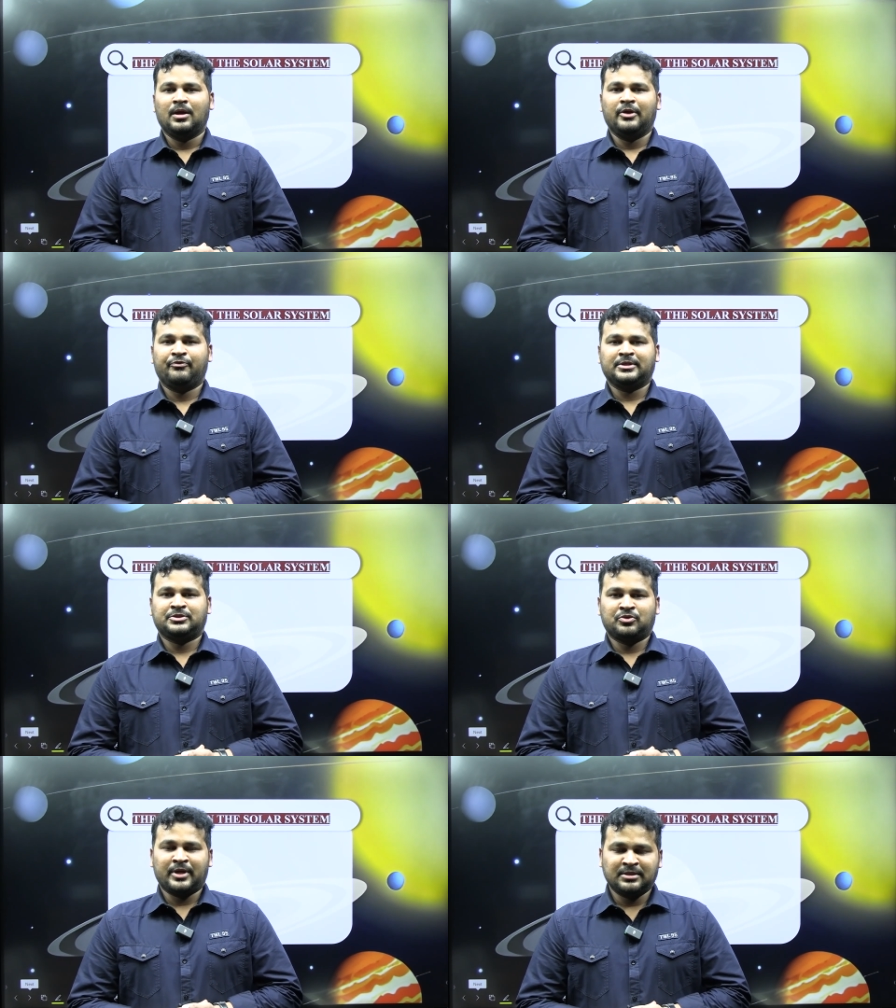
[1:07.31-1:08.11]
If a
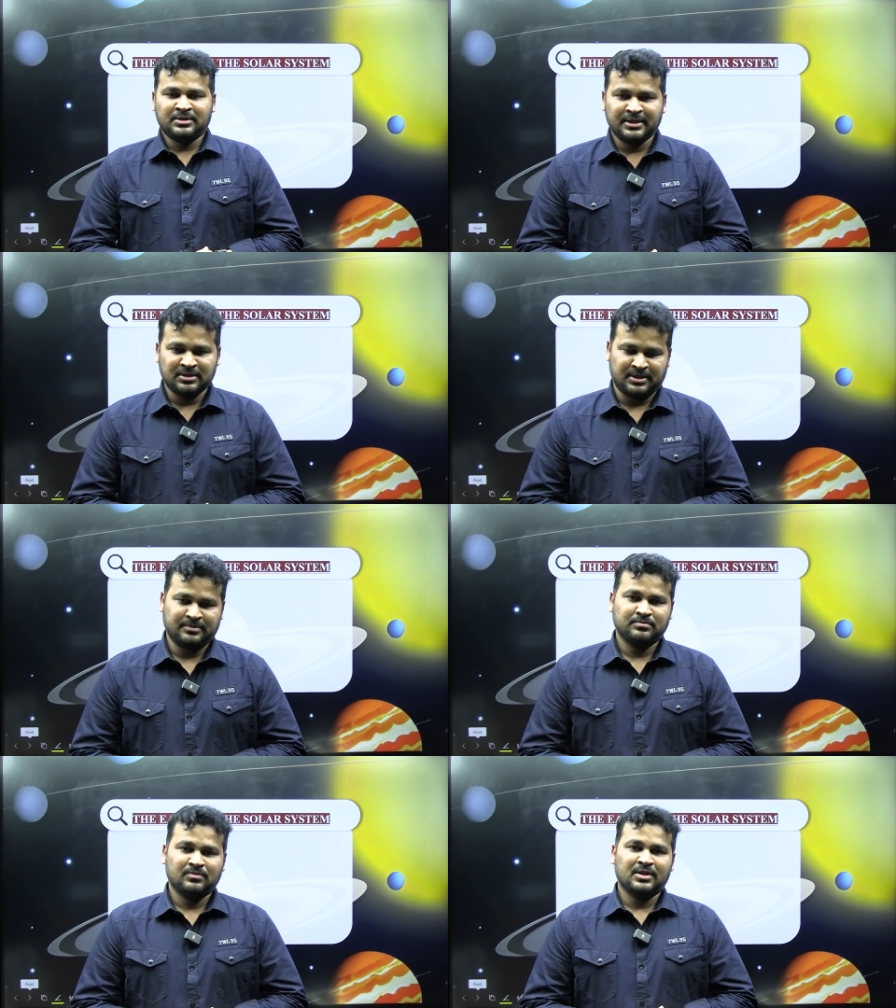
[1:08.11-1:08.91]
student is
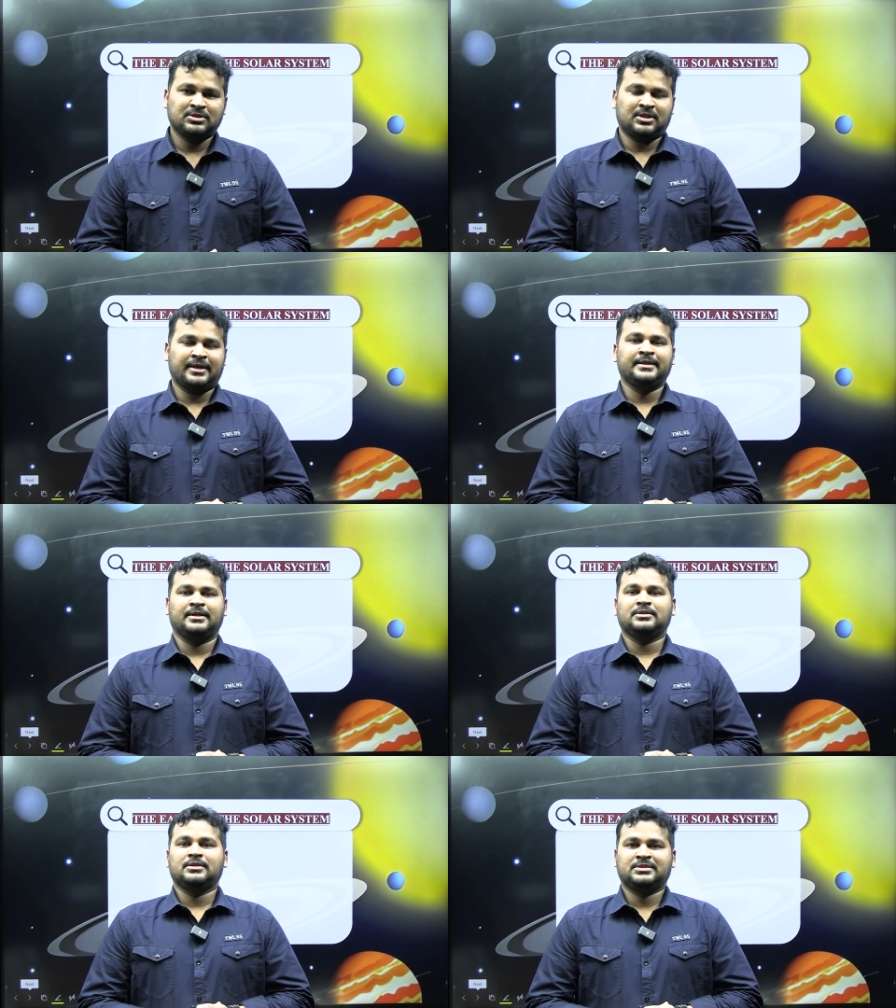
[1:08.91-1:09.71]

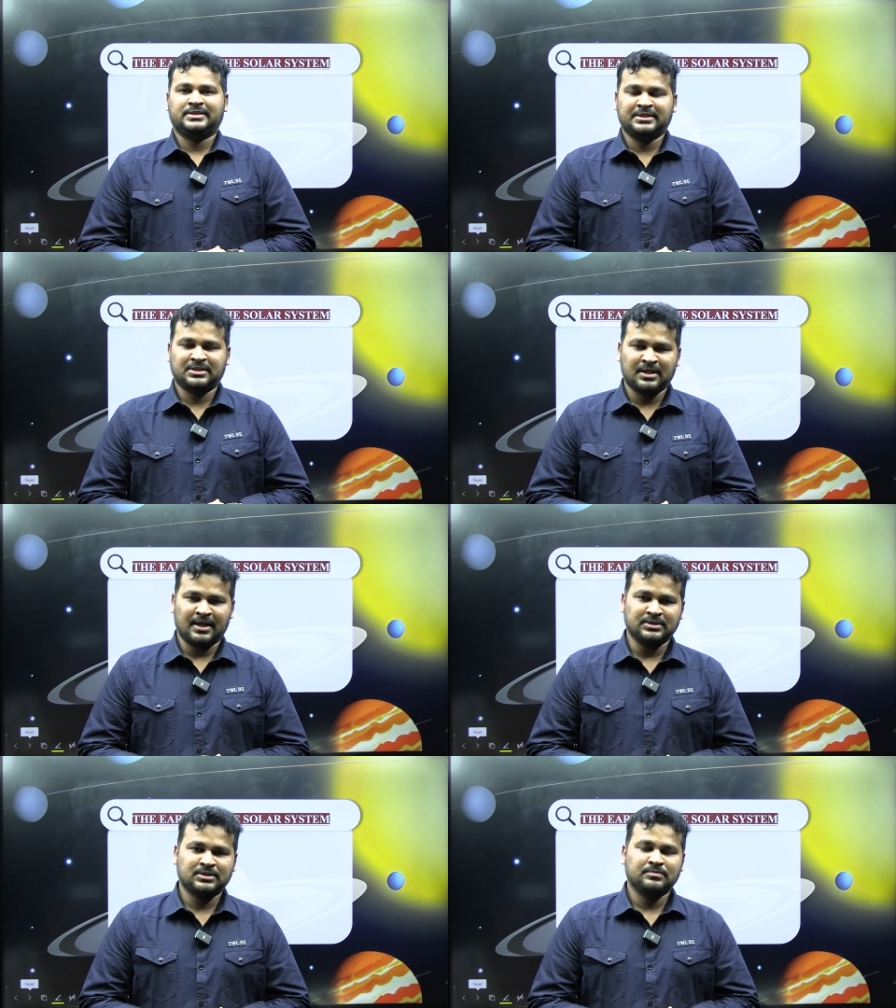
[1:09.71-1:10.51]
studying 6th
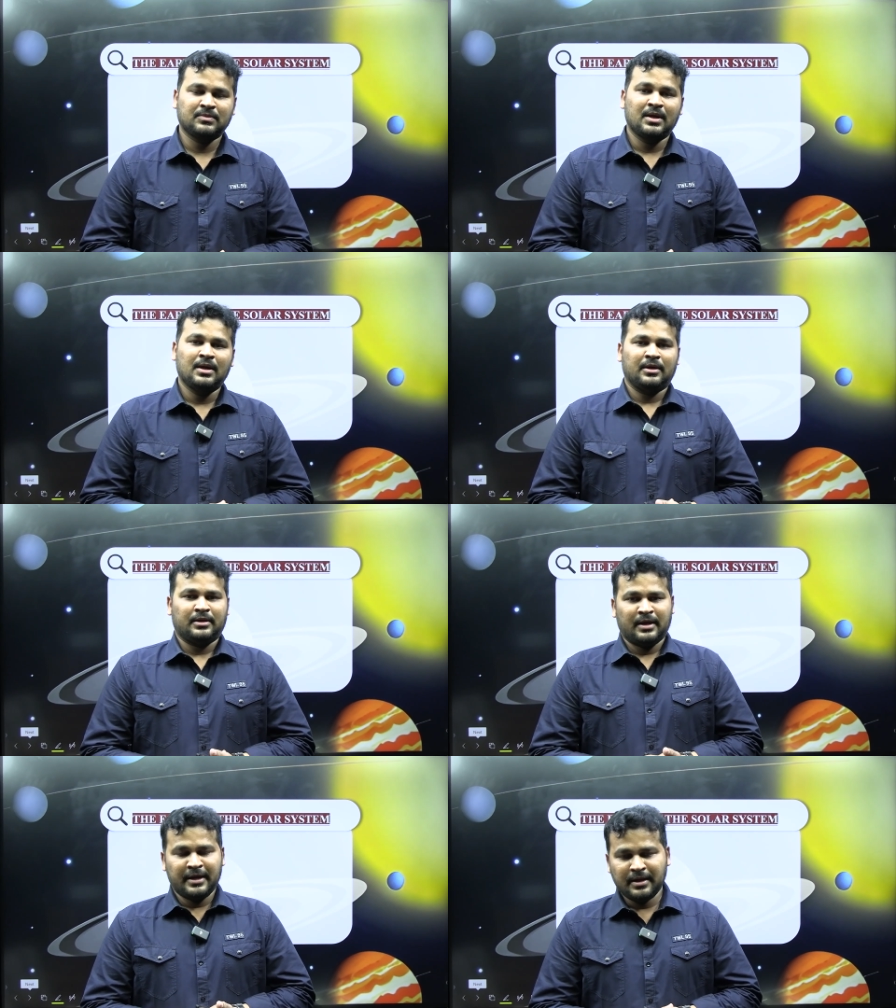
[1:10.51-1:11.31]
class,
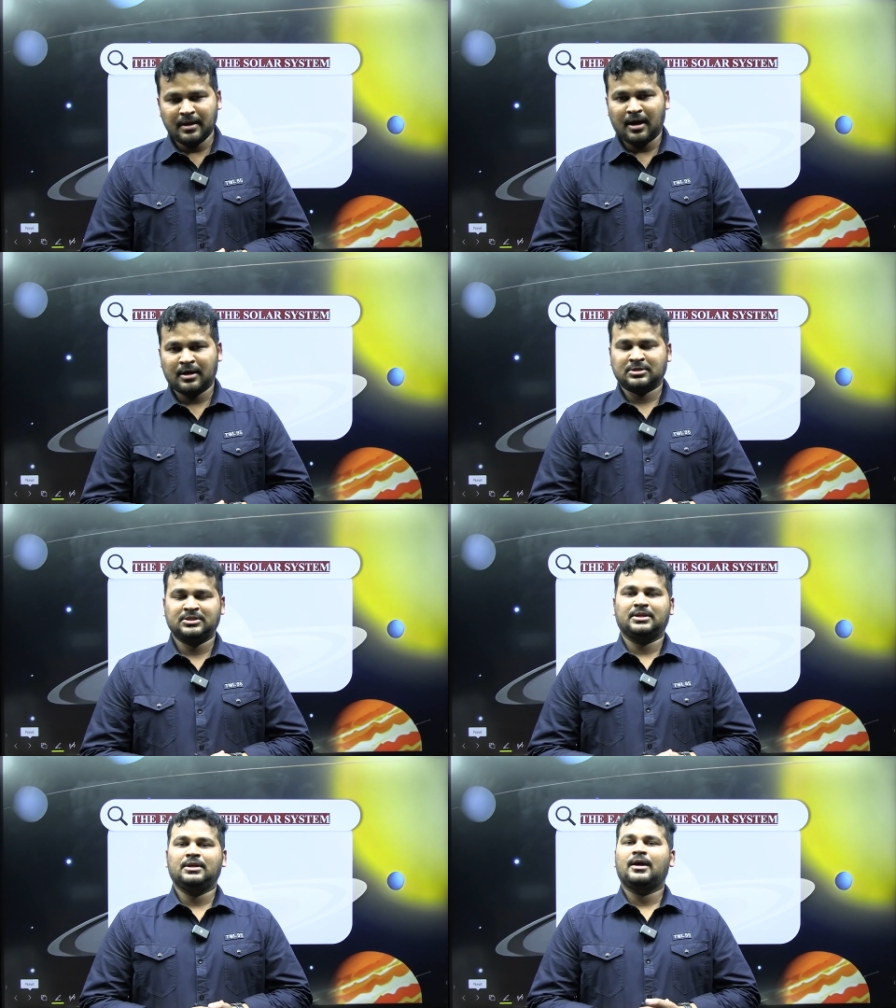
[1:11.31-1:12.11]
he or
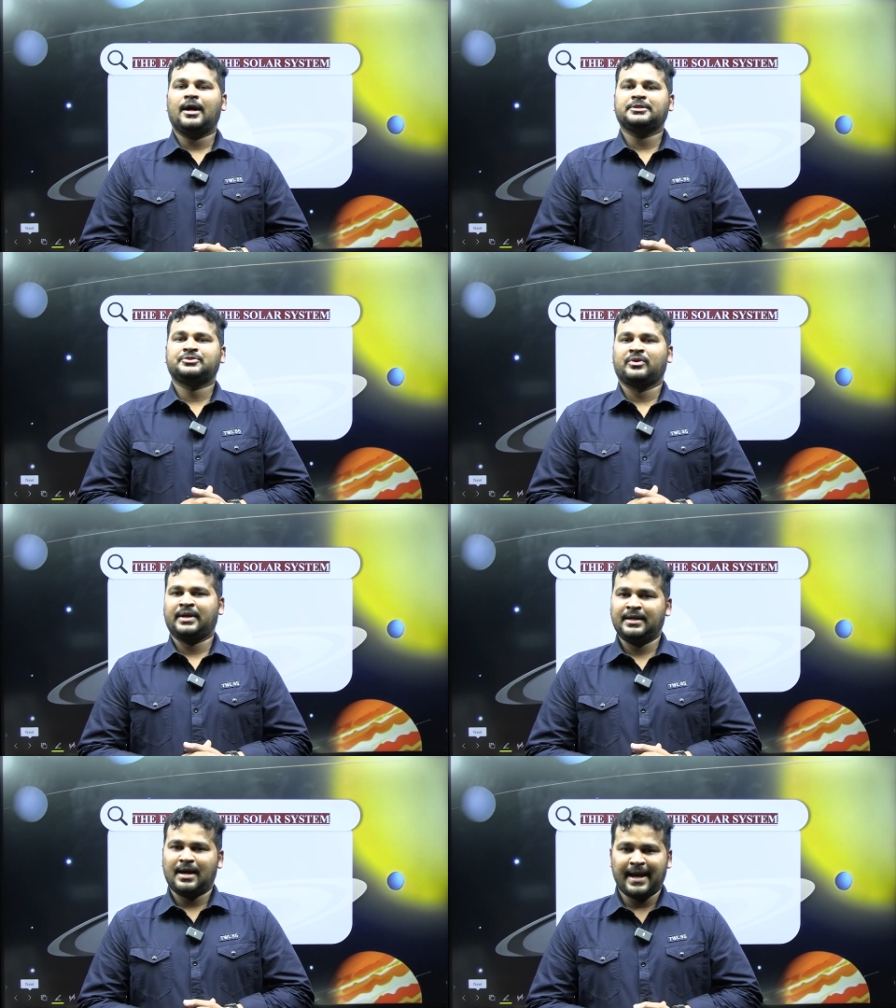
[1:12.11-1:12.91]
she has to
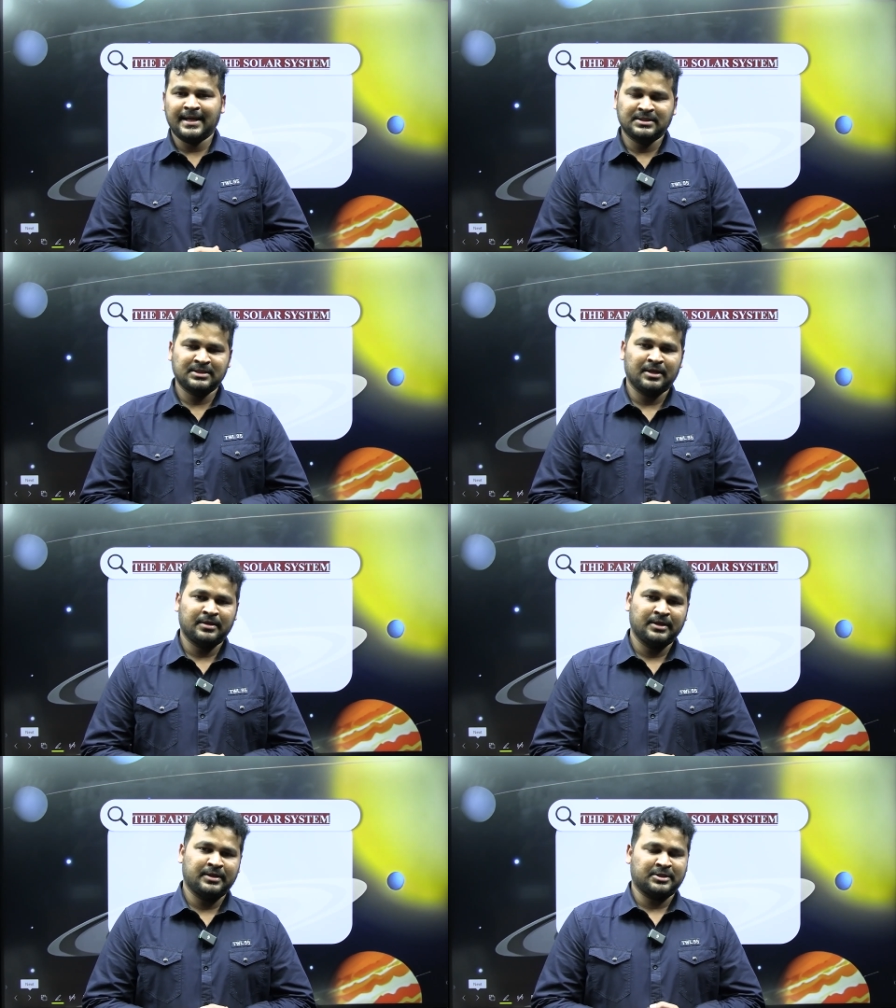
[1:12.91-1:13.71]
read
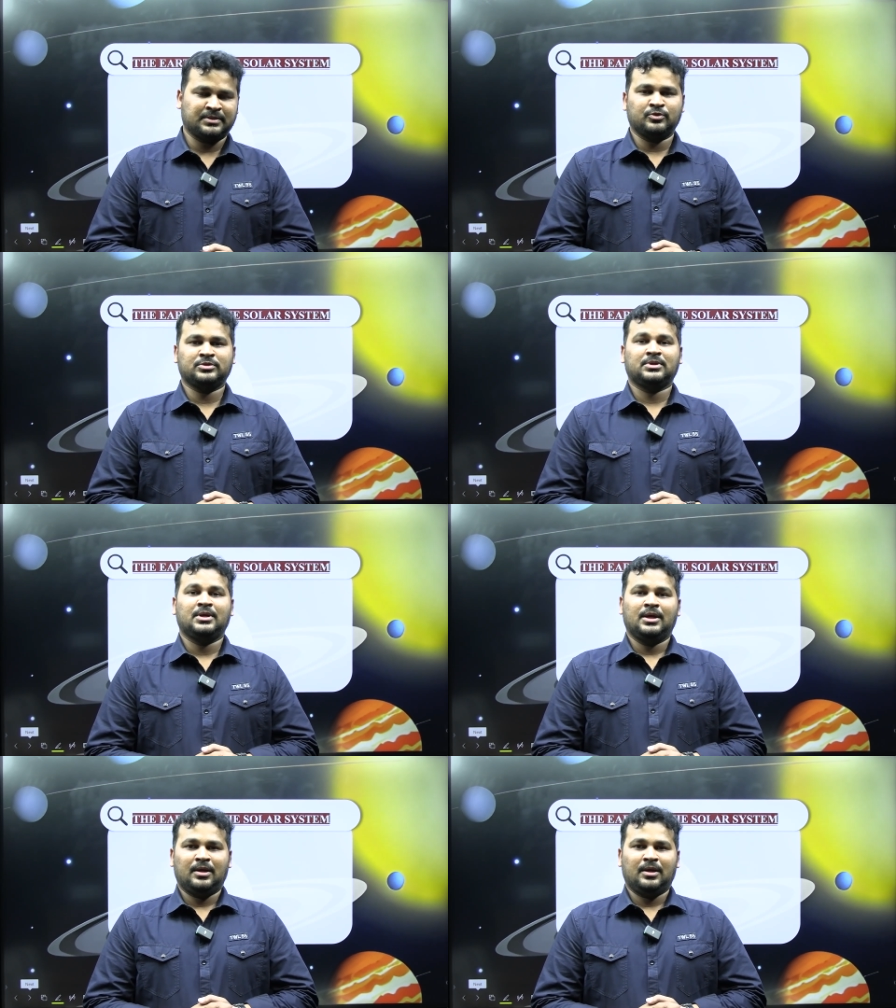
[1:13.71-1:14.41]
NCERT textbooks